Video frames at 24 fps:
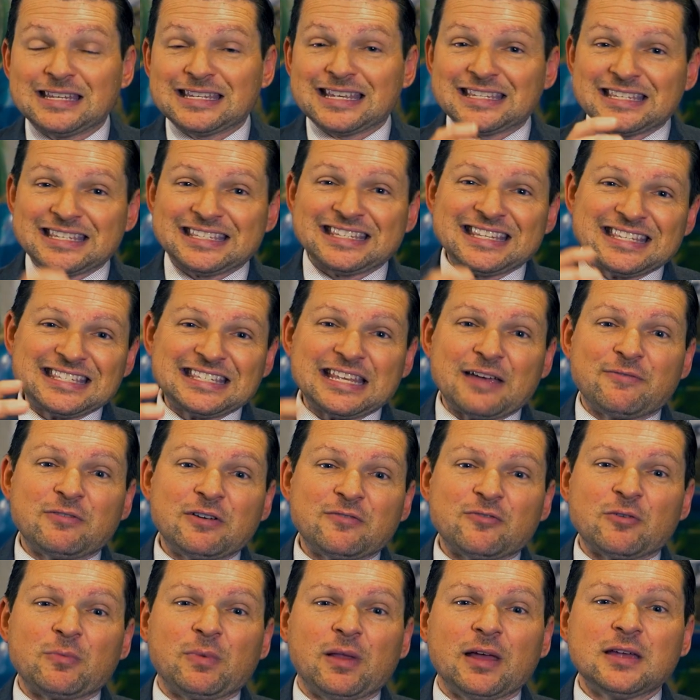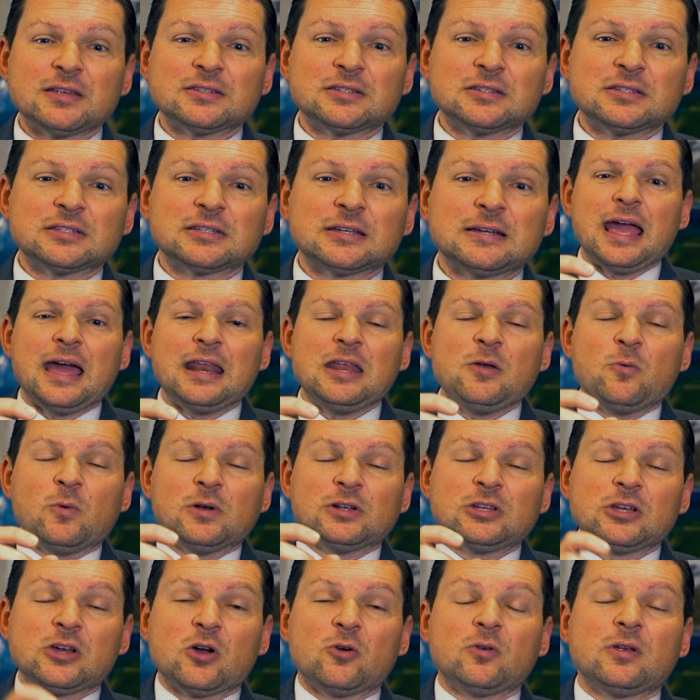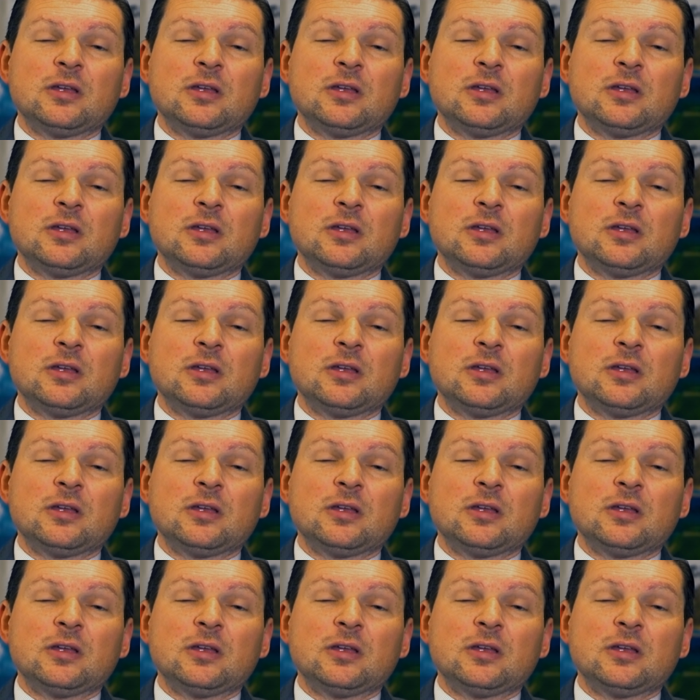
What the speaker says: says this in 7 different places, and he went to go